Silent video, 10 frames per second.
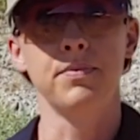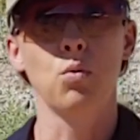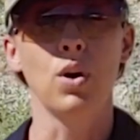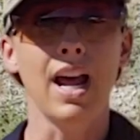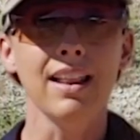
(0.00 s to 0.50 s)

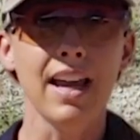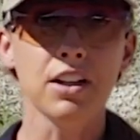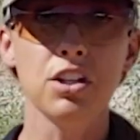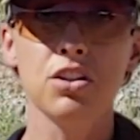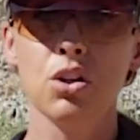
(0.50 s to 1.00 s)
what I
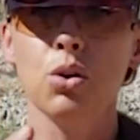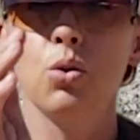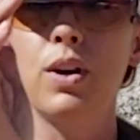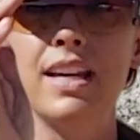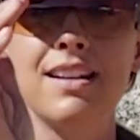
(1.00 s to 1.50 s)
like to
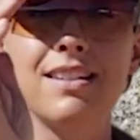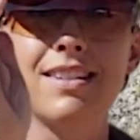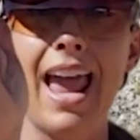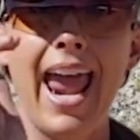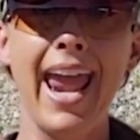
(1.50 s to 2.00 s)
do is
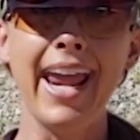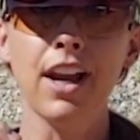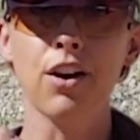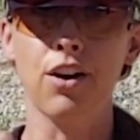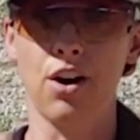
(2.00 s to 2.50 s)

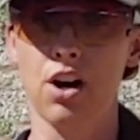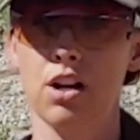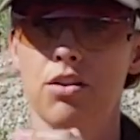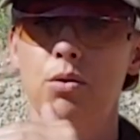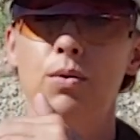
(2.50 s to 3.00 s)
anchor
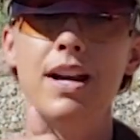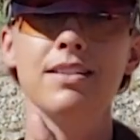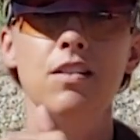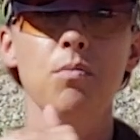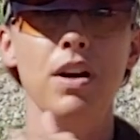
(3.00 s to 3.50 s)
the
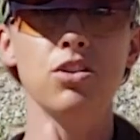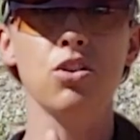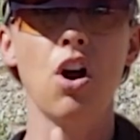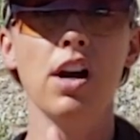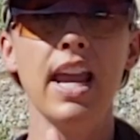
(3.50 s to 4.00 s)
rest of my
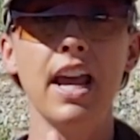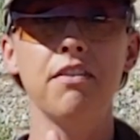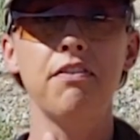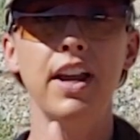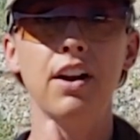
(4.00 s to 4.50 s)
strong
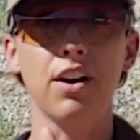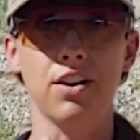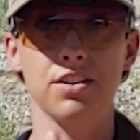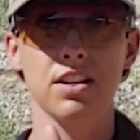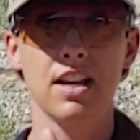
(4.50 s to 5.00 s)
hand
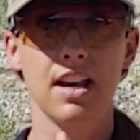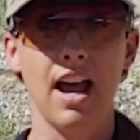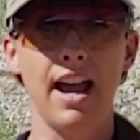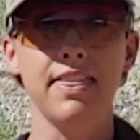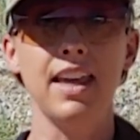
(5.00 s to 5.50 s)
fingers.
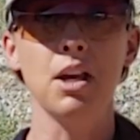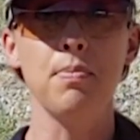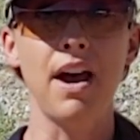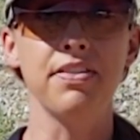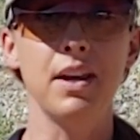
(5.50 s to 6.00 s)
I think
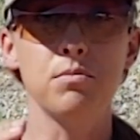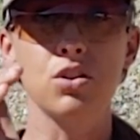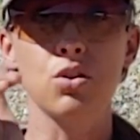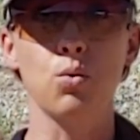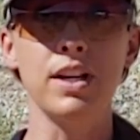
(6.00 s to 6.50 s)
about them
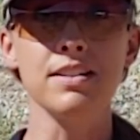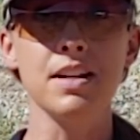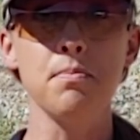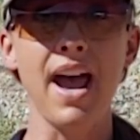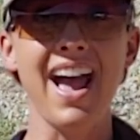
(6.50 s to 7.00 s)

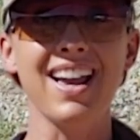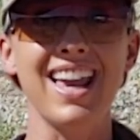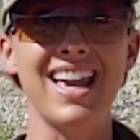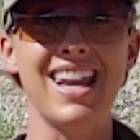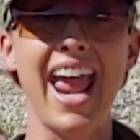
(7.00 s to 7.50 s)
squeezing back and